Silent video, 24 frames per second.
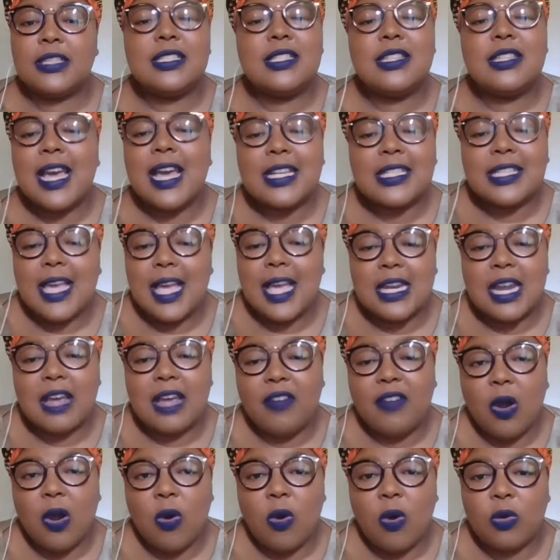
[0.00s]
That can
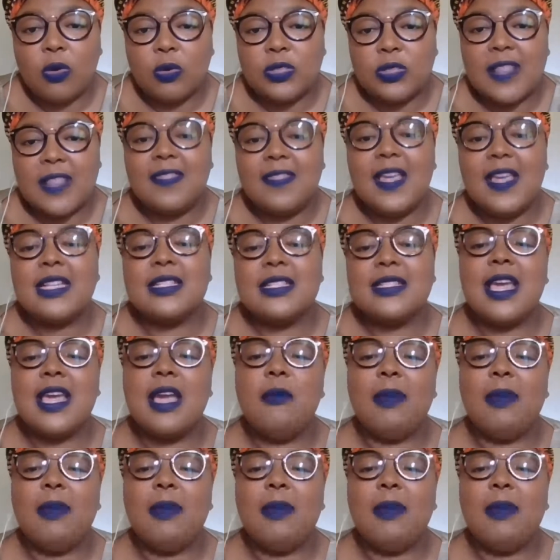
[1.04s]
never hold. And then say,